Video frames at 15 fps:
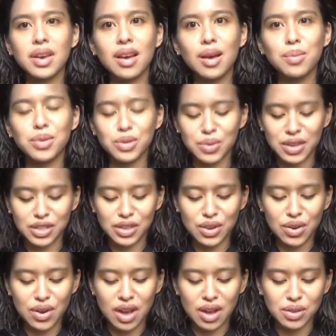a couple of weeks
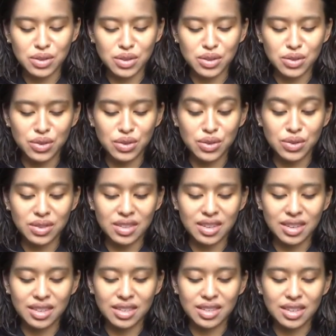ago how to use
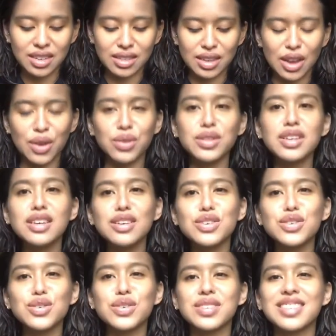this because I only
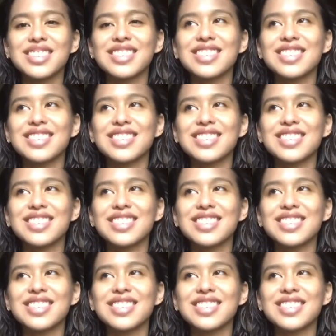use